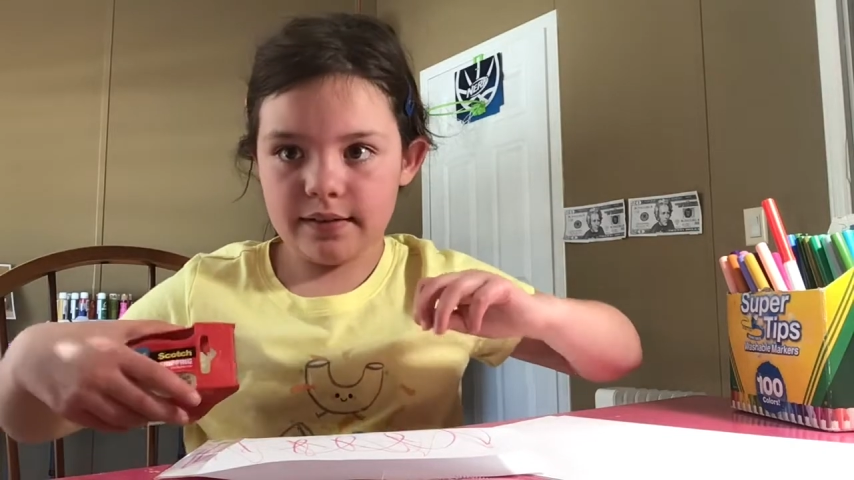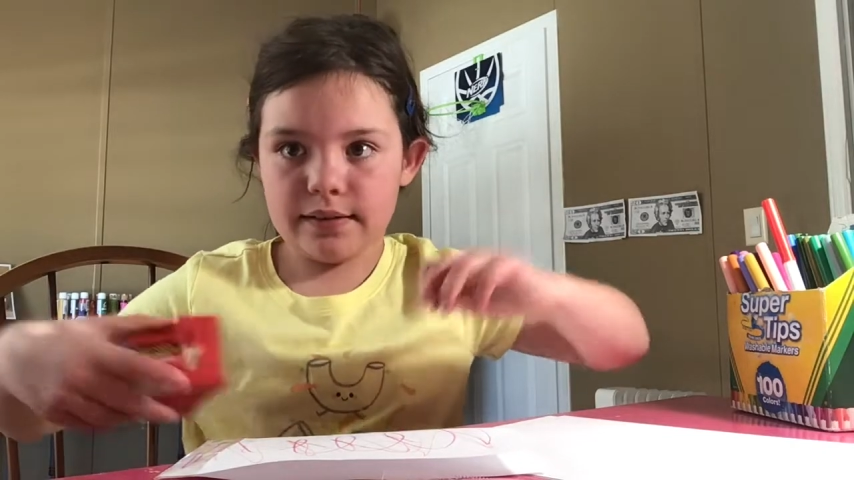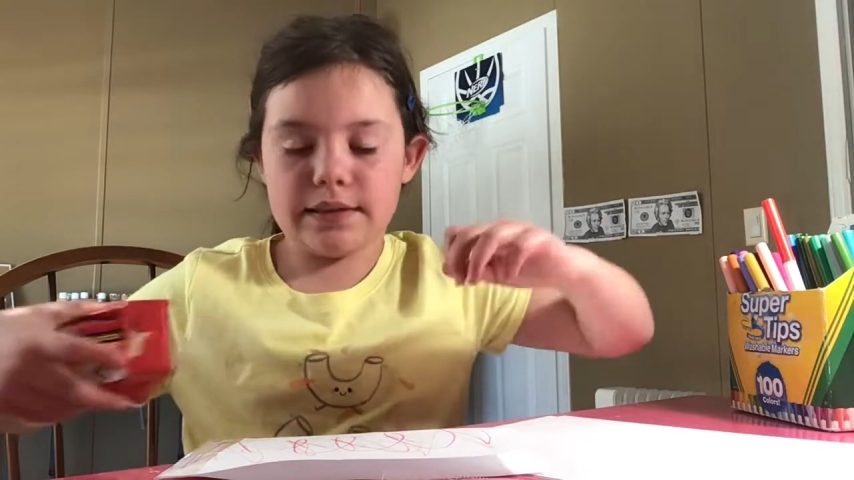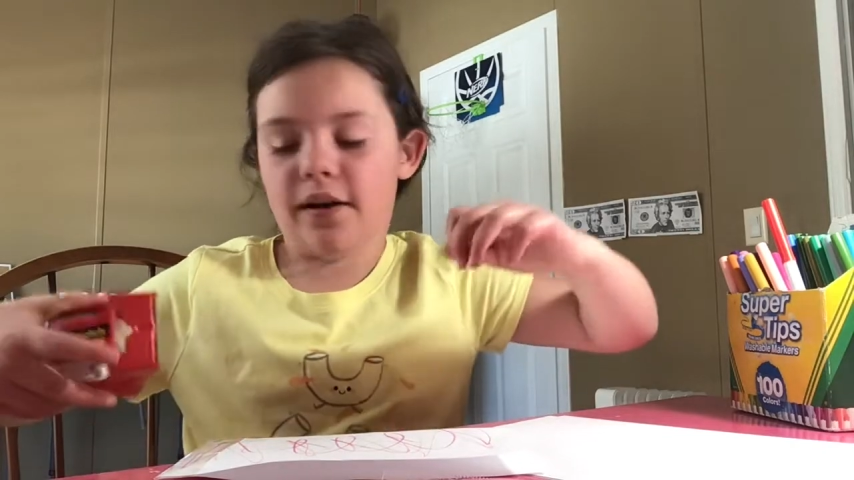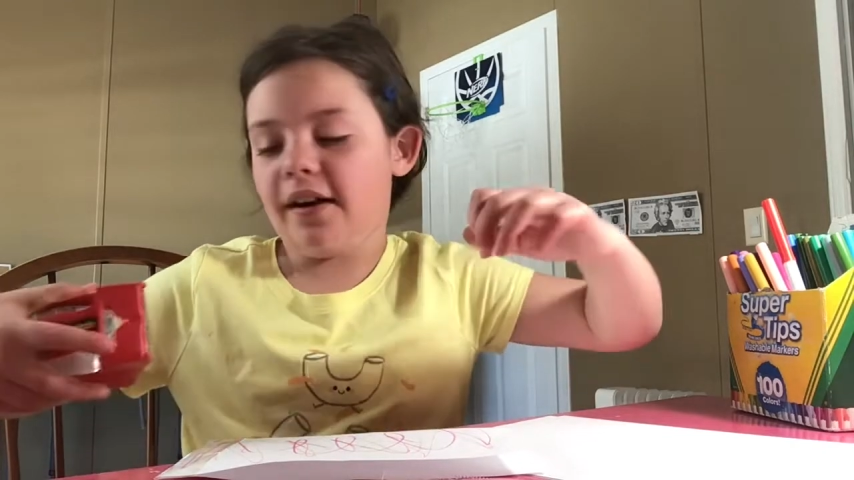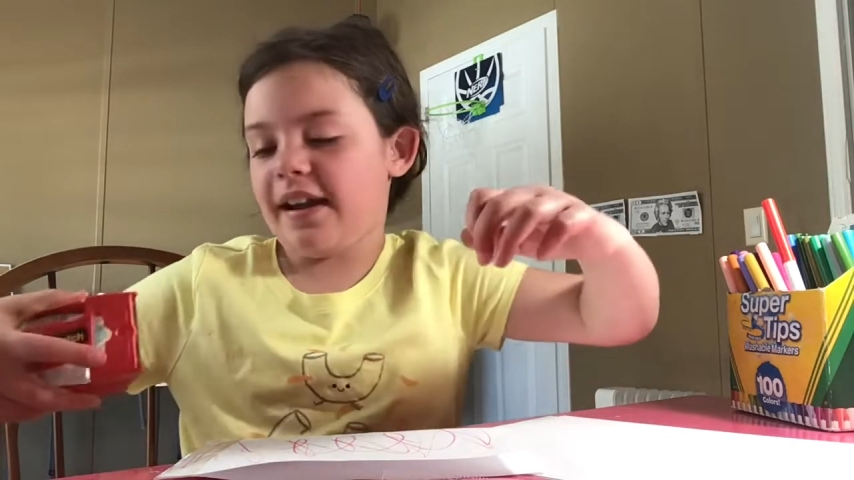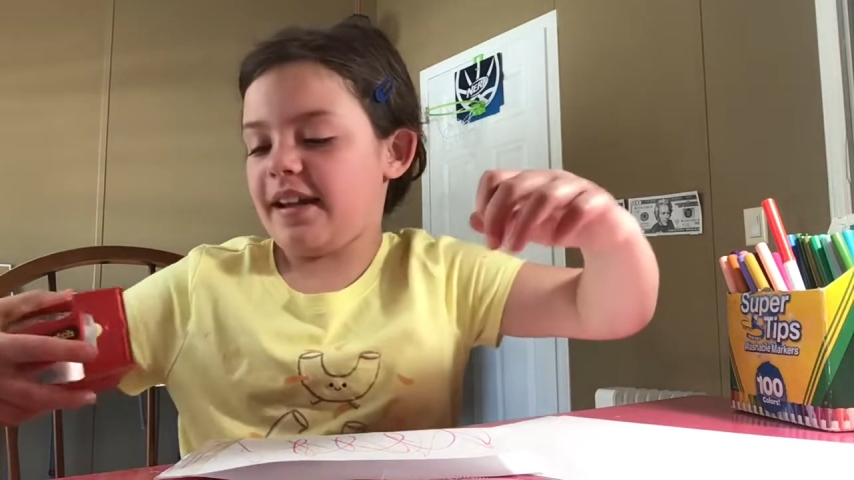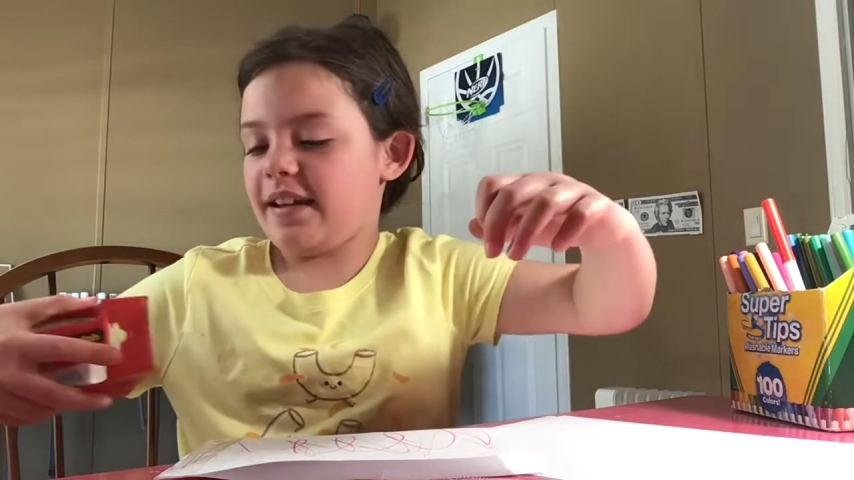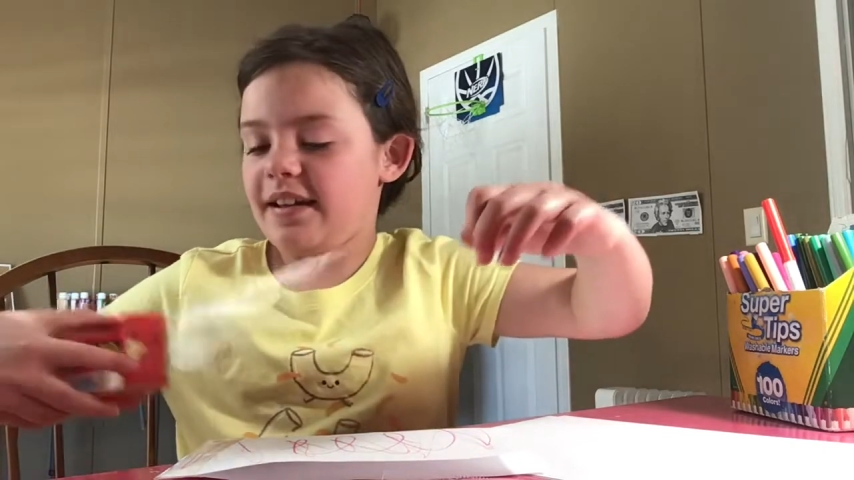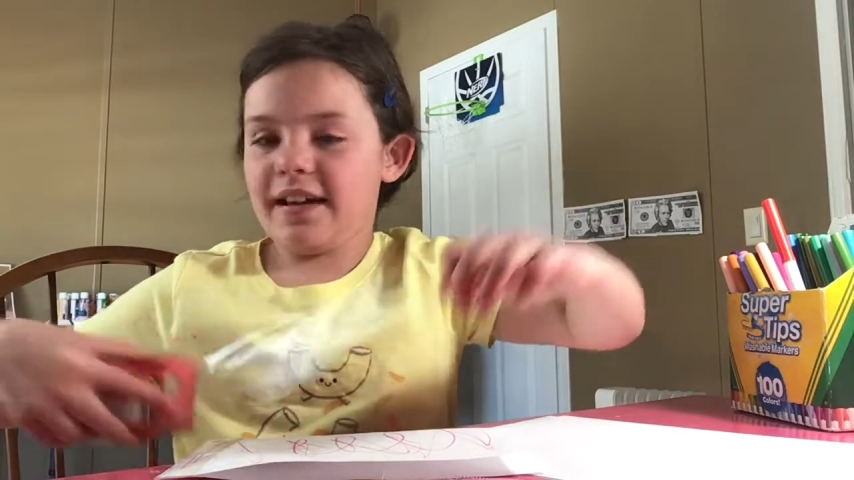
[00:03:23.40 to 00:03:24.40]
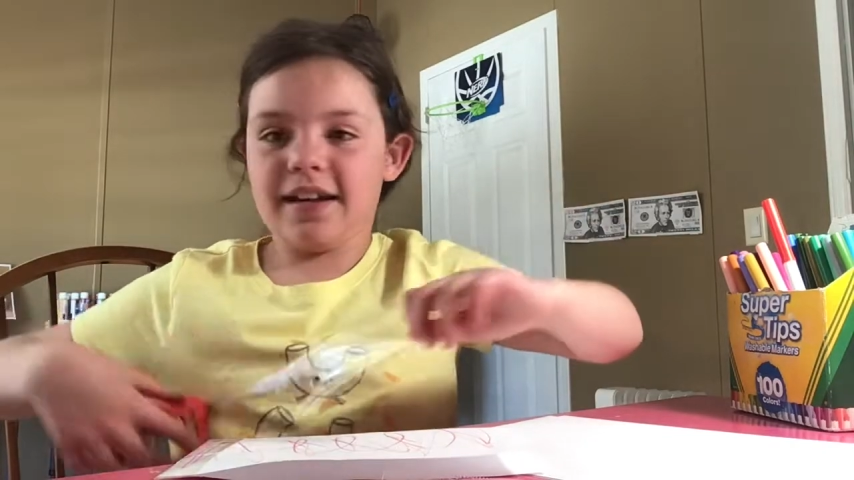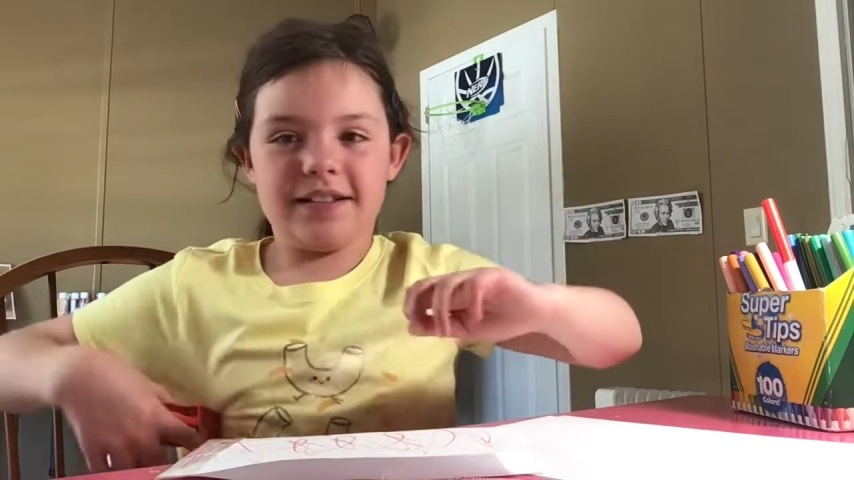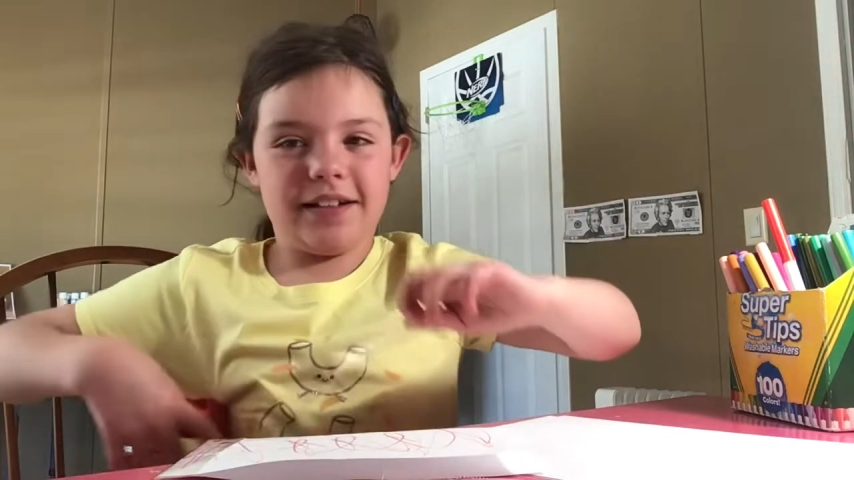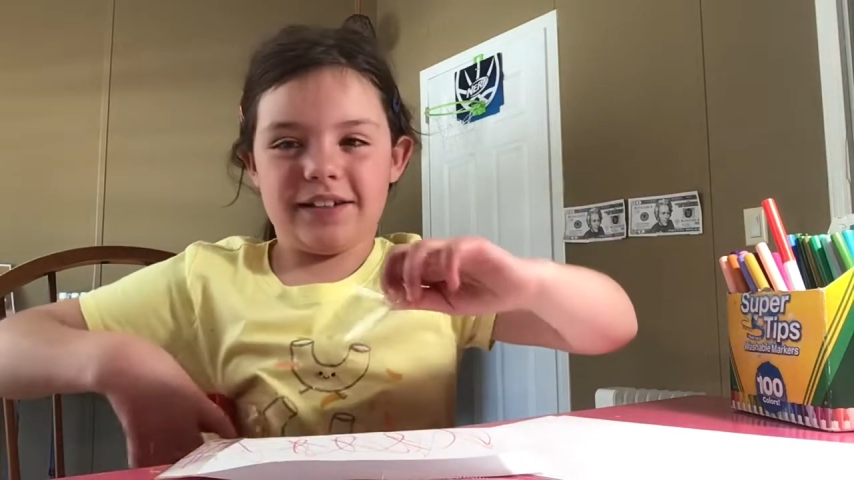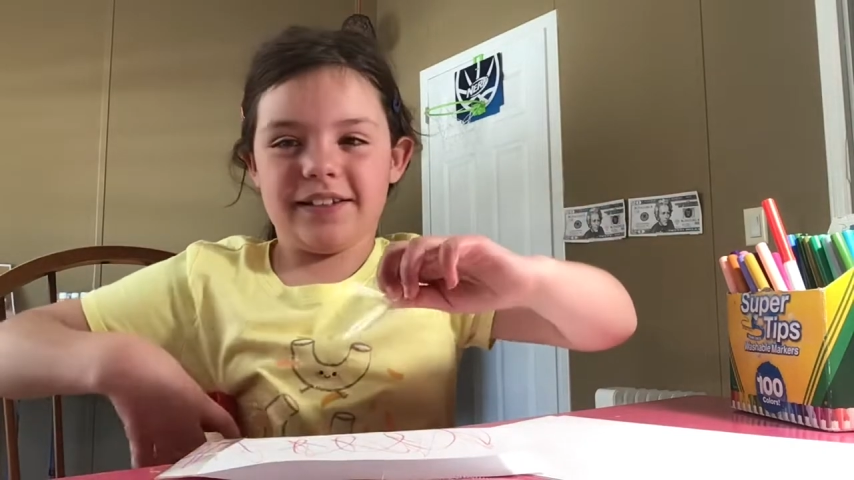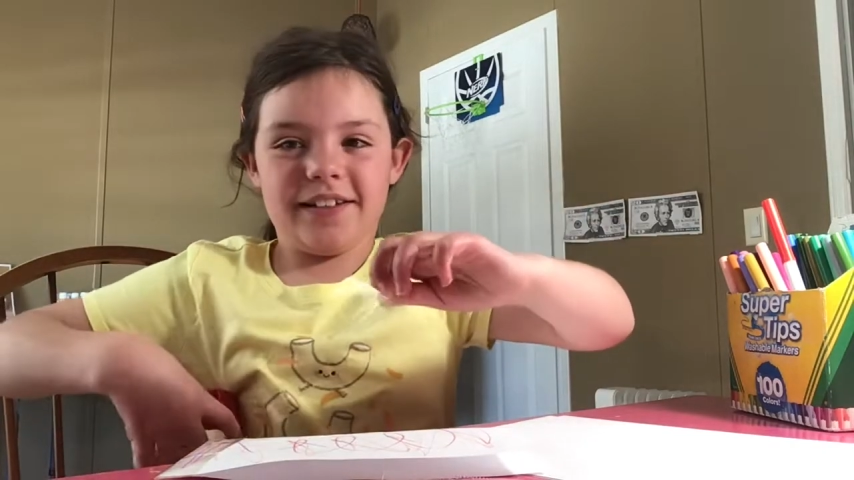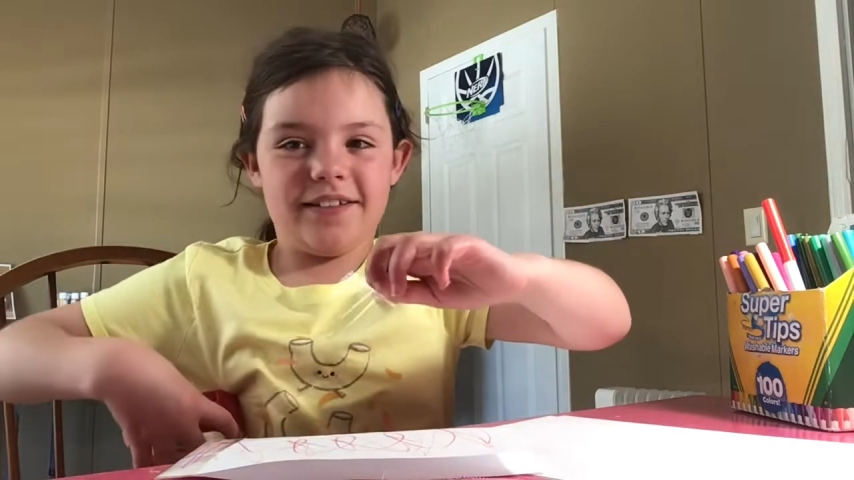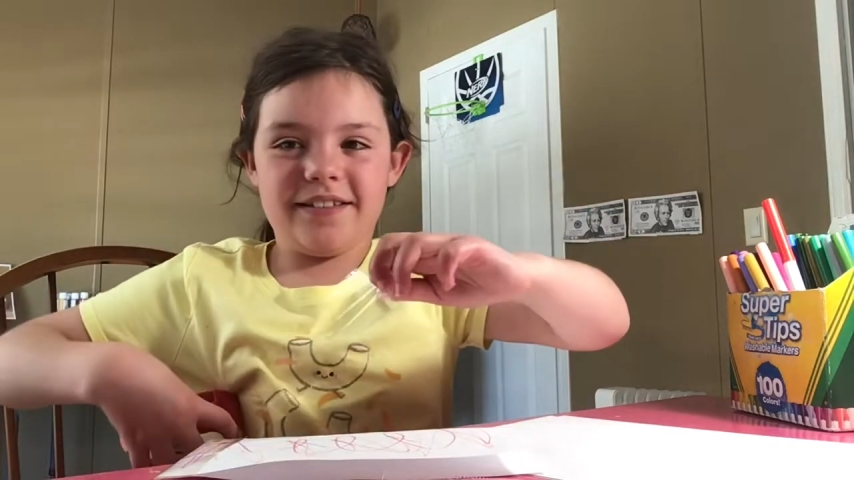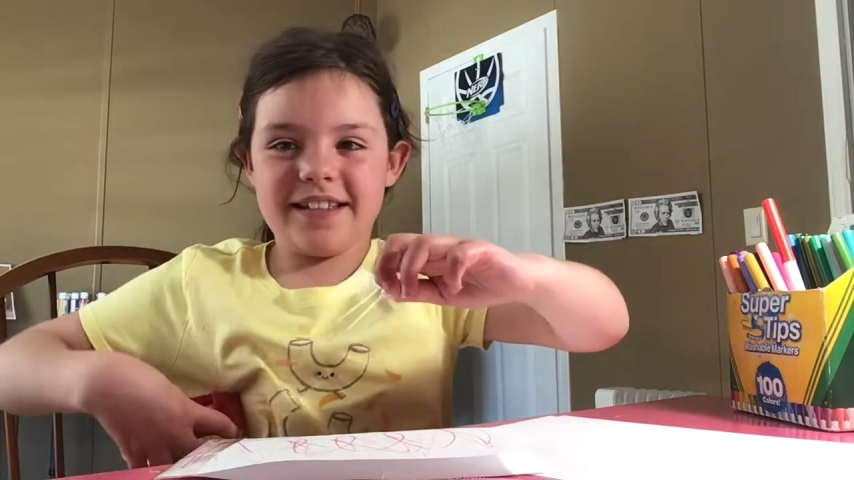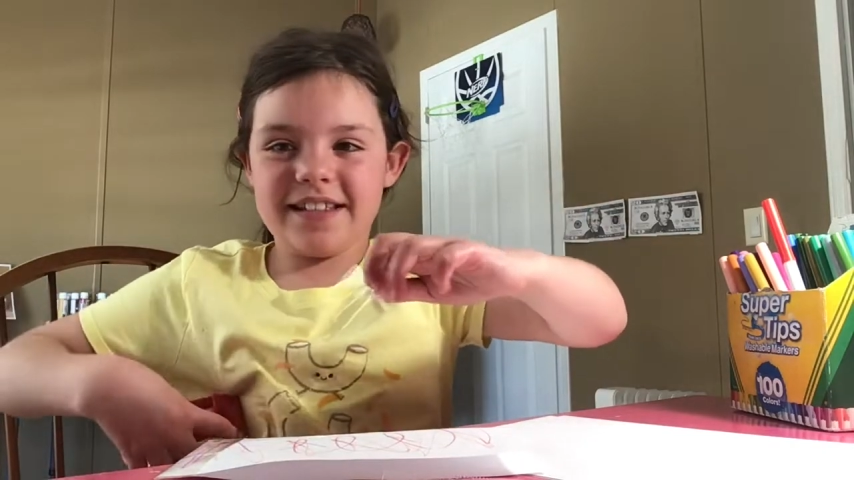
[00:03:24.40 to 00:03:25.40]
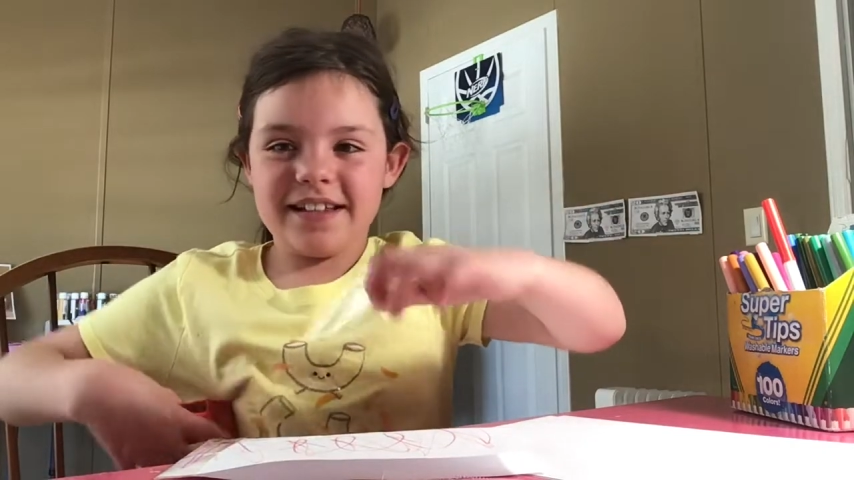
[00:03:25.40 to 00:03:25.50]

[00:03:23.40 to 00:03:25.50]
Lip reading: Sorry, I said clothes.